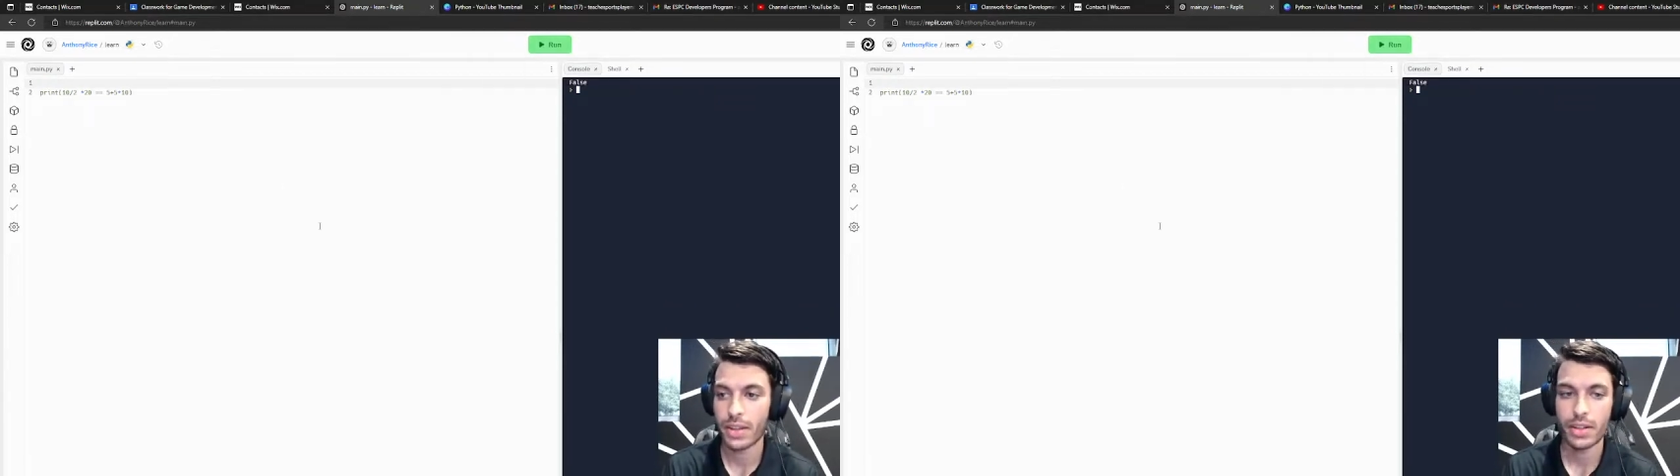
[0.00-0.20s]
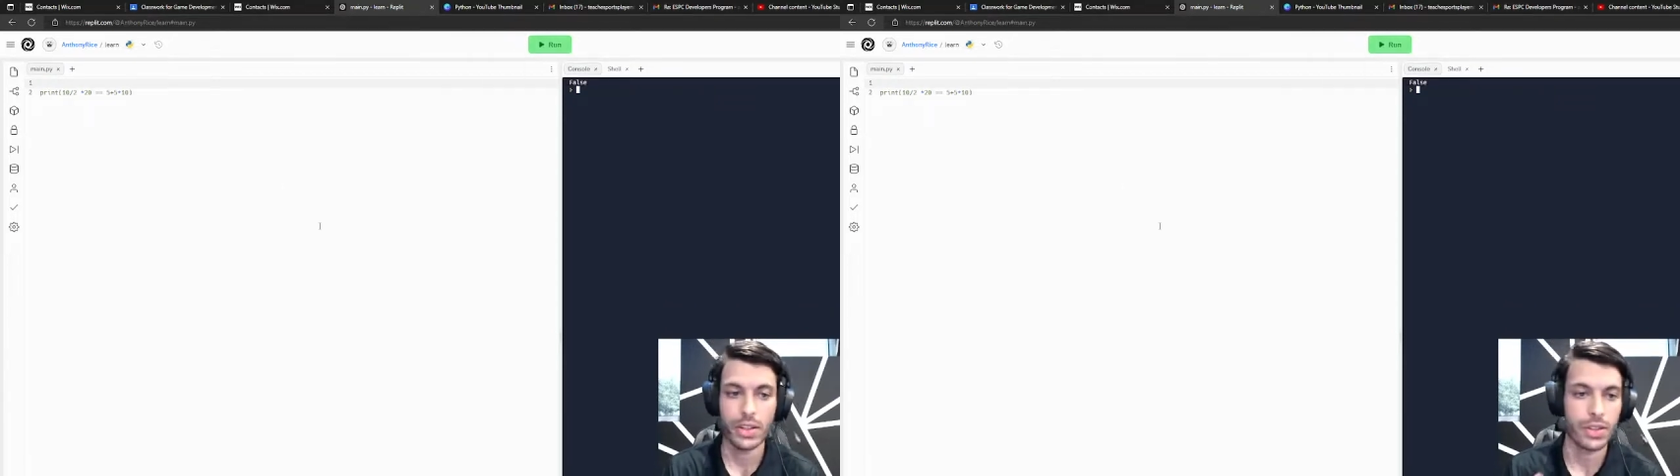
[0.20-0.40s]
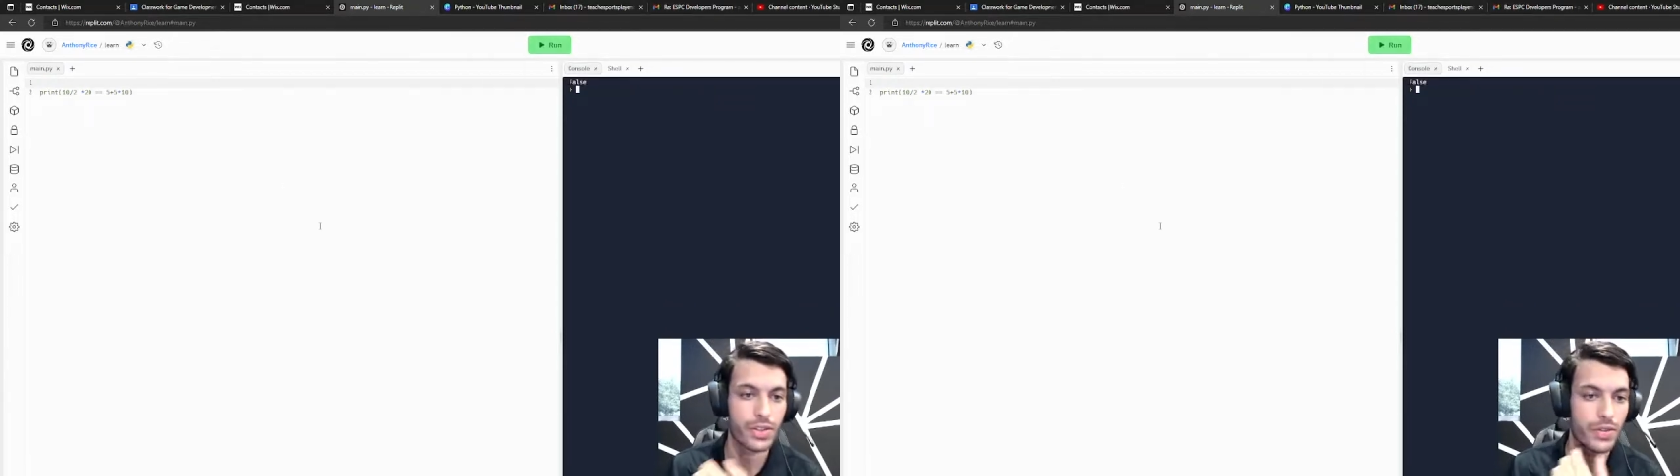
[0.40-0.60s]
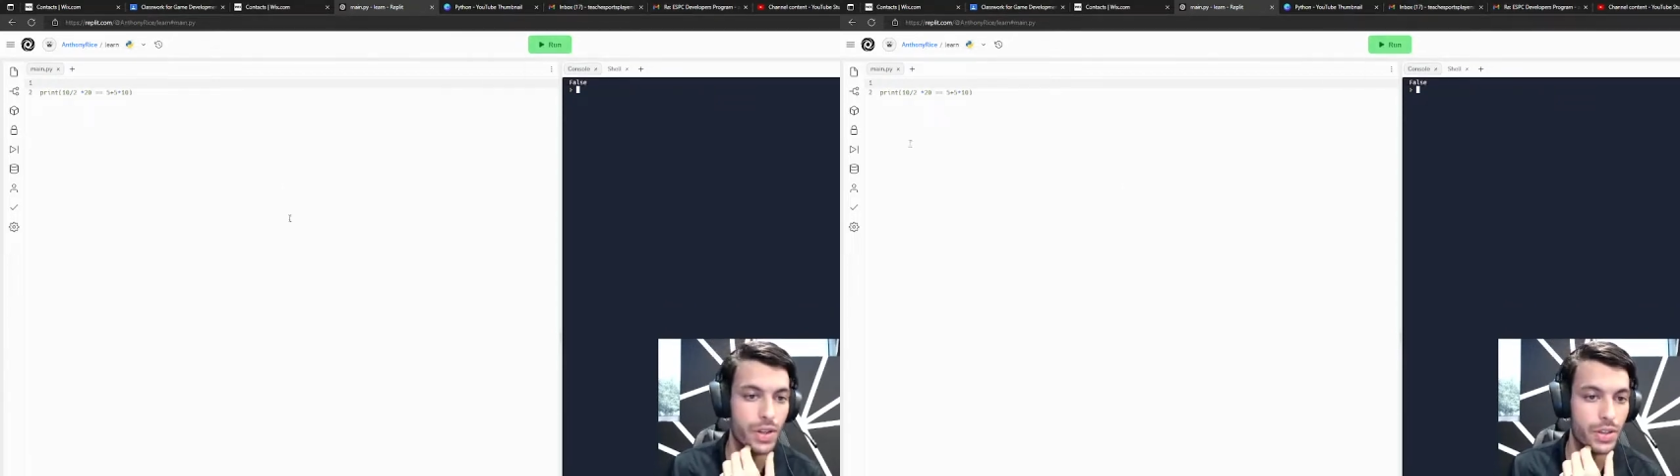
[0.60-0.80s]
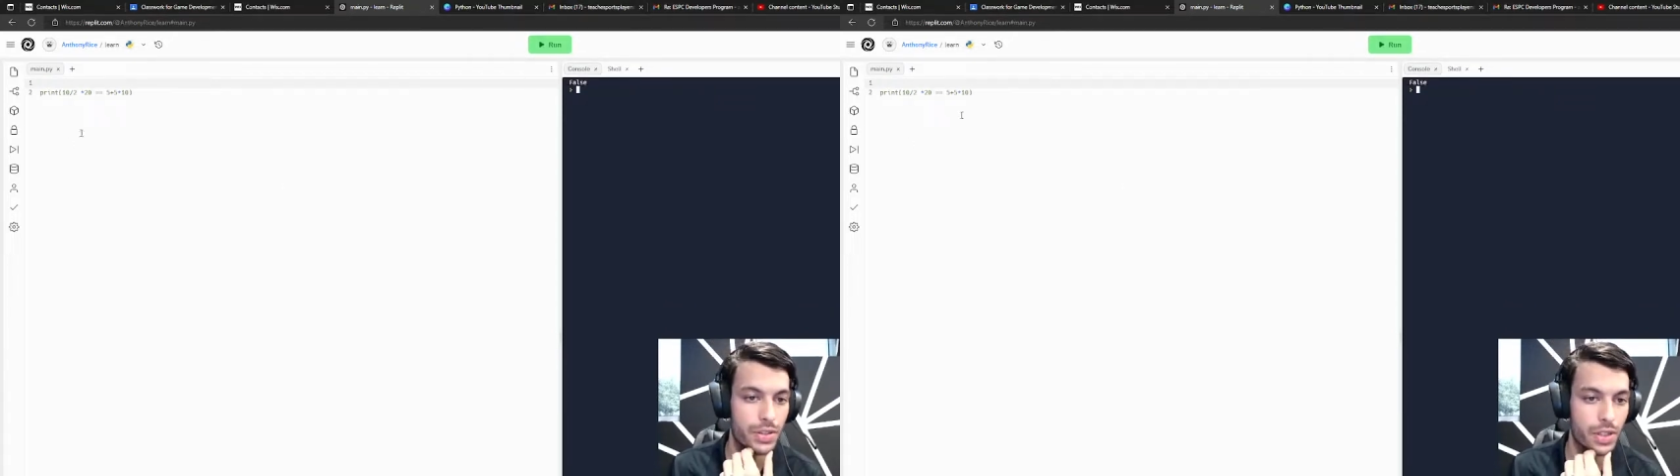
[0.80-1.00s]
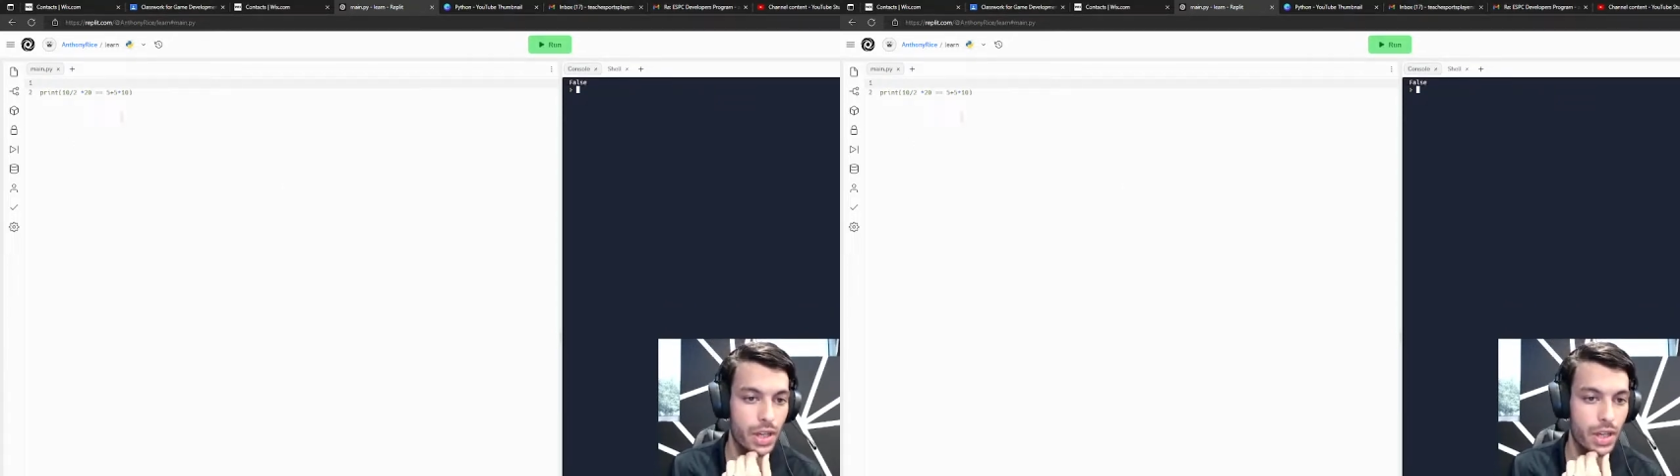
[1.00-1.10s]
No, it's false.